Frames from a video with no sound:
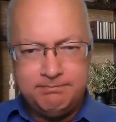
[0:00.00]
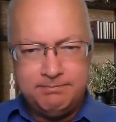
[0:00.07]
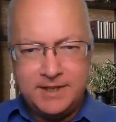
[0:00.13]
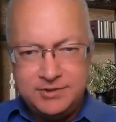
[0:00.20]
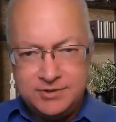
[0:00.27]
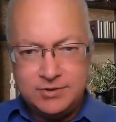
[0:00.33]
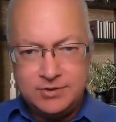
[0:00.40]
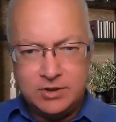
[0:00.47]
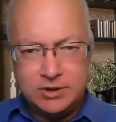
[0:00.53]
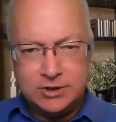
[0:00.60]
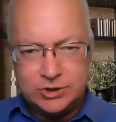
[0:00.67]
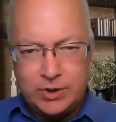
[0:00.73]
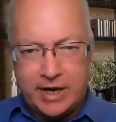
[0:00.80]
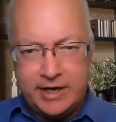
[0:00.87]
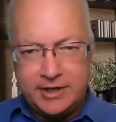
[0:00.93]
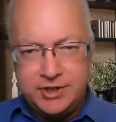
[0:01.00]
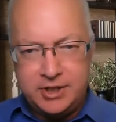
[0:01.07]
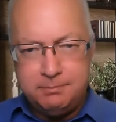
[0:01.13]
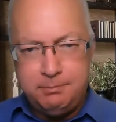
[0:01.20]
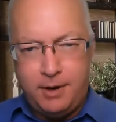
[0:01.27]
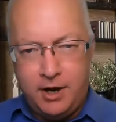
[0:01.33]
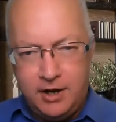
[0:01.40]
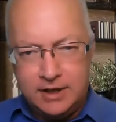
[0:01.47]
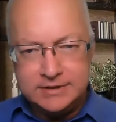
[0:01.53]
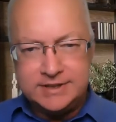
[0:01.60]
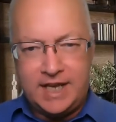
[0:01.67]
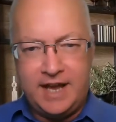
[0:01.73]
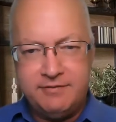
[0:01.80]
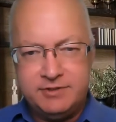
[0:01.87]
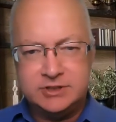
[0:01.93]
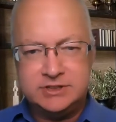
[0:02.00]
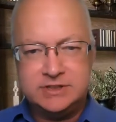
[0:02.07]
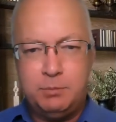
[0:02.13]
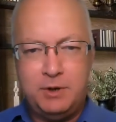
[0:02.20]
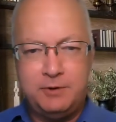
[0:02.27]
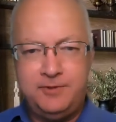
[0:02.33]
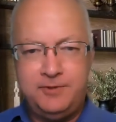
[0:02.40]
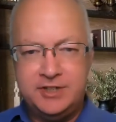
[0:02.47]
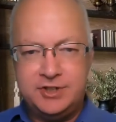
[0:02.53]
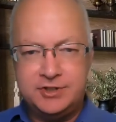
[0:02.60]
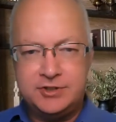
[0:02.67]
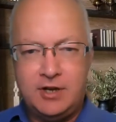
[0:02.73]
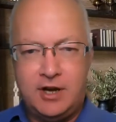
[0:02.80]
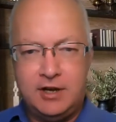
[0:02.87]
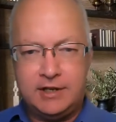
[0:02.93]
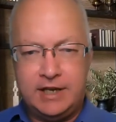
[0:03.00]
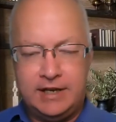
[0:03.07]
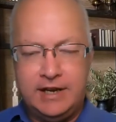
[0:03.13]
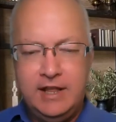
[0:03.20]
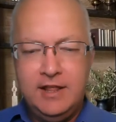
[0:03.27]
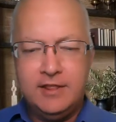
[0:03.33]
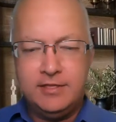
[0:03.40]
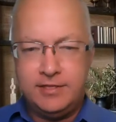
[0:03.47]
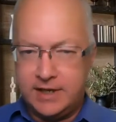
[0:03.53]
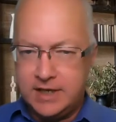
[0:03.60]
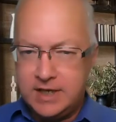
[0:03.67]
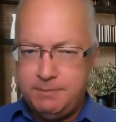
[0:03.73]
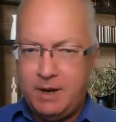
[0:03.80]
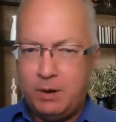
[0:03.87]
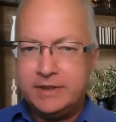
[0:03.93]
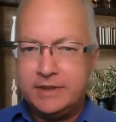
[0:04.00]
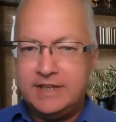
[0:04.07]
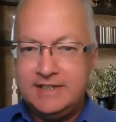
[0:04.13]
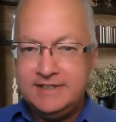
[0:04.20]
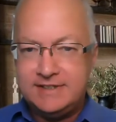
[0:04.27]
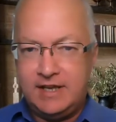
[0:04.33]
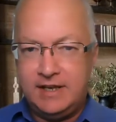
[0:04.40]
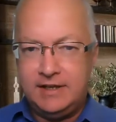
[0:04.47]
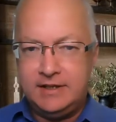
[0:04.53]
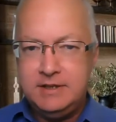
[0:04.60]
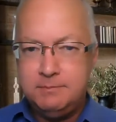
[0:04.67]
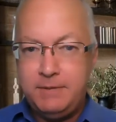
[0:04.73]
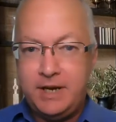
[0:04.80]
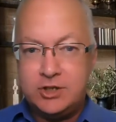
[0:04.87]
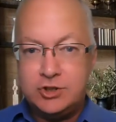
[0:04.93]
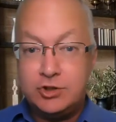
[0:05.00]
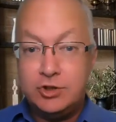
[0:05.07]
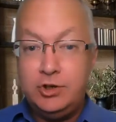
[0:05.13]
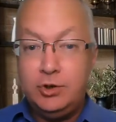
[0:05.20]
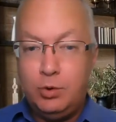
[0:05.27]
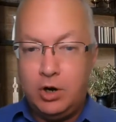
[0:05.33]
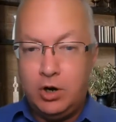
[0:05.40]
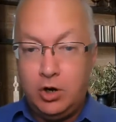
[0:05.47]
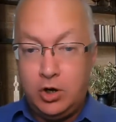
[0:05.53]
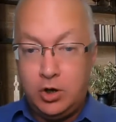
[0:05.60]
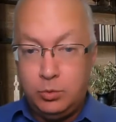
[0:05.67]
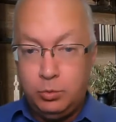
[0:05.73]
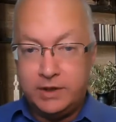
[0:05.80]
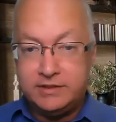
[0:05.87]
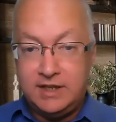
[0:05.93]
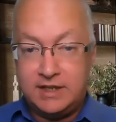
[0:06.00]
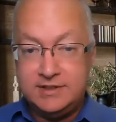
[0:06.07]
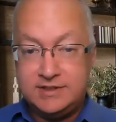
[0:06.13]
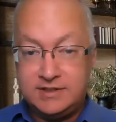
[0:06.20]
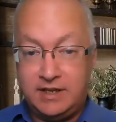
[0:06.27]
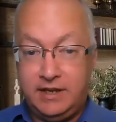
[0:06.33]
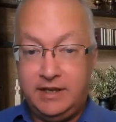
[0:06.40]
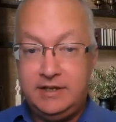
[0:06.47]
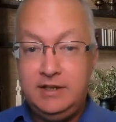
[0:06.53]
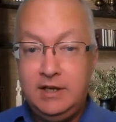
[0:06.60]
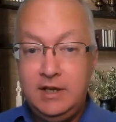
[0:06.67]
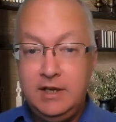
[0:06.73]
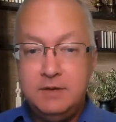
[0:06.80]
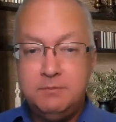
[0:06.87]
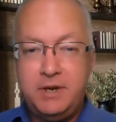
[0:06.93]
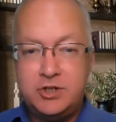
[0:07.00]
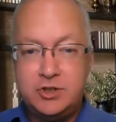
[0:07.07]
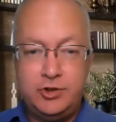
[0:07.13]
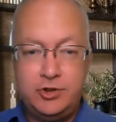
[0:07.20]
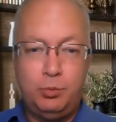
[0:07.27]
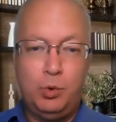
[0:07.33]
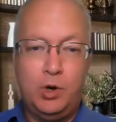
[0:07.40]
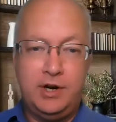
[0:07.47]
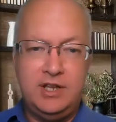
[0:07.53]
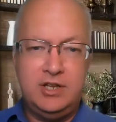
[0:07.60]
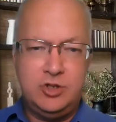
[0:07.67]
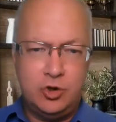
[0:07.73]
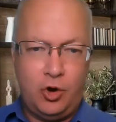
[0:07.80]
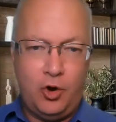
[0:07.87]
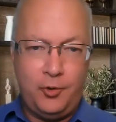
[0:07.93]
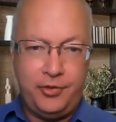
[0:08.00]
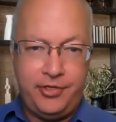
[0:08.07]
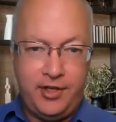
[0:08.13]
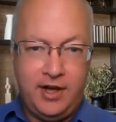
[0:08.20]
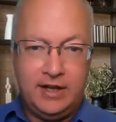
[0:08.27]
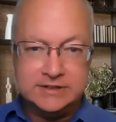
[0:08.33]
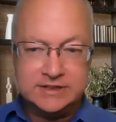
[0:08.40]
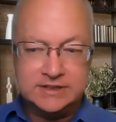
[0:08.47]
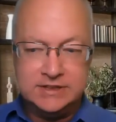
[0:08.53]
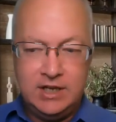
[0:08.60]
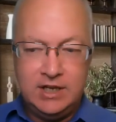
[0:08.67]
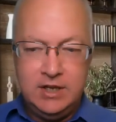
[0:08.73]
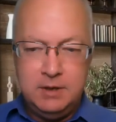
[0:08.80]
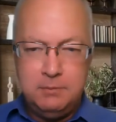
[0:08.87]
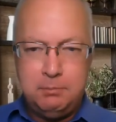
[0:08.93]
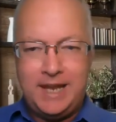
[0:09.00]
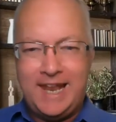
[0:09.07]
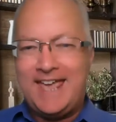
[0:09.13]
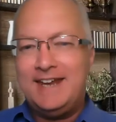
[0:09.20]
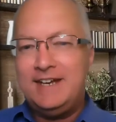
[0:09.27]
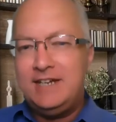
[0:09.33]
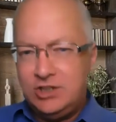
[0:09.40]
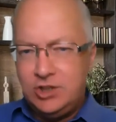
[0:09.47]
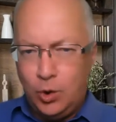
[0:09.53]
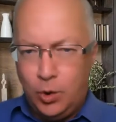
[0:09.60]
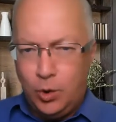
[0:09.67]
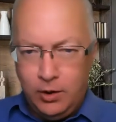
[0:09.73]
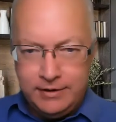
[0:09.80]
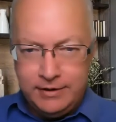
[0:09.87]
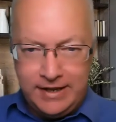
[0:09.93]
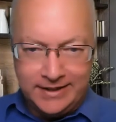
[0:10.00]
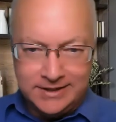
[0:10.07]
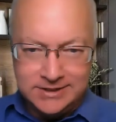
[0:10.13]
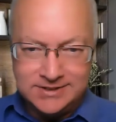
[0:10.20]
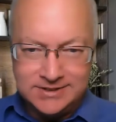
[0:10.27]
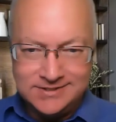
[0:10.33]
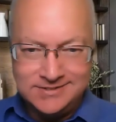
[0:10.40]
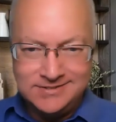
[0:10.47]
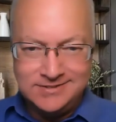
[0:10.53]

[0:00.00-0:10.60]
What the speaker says: This is a good strategy to pause after someone finishes talking. Think about what they said. Make sure you heard what they said. Make sure you weren't in your own thoughts planning your next